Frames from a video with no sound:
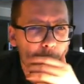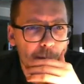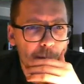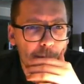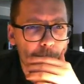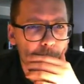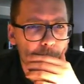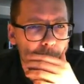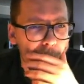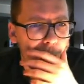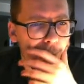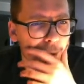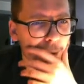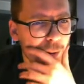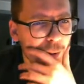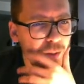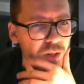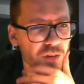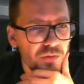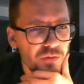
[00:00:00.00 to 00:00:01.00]
but
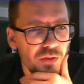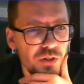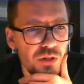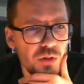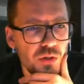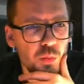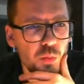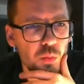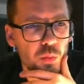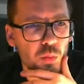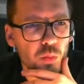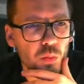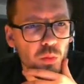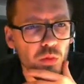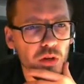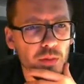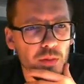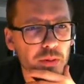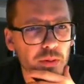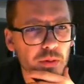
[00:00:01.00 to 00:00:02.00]
all different
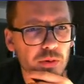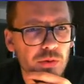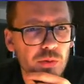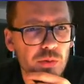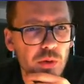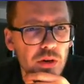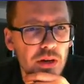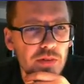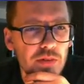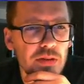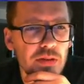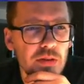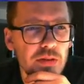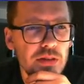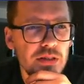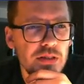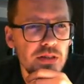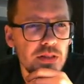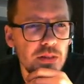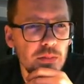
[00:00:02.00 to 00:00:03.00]
components work in very
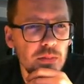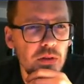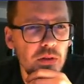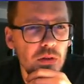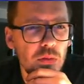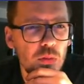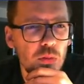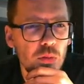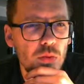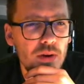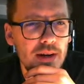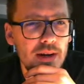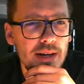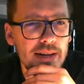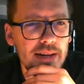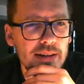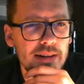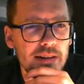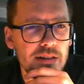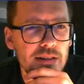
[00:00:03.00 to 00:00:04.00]
similar
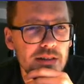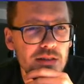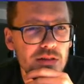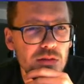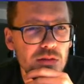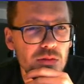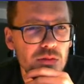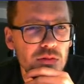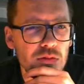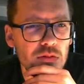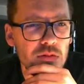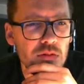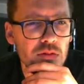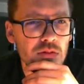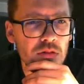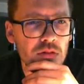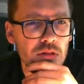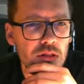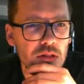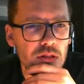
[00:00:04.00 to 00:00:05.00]
ways.
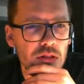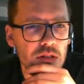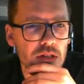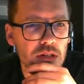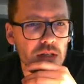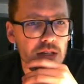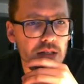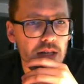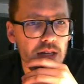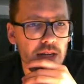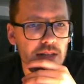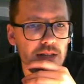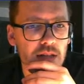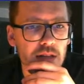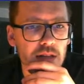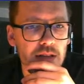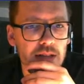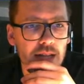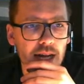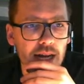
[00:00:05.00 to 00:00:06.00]
Yes, click the
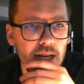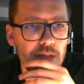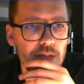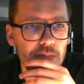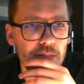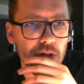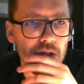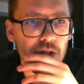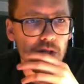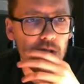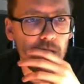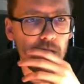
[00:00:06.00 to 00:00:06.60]
next button.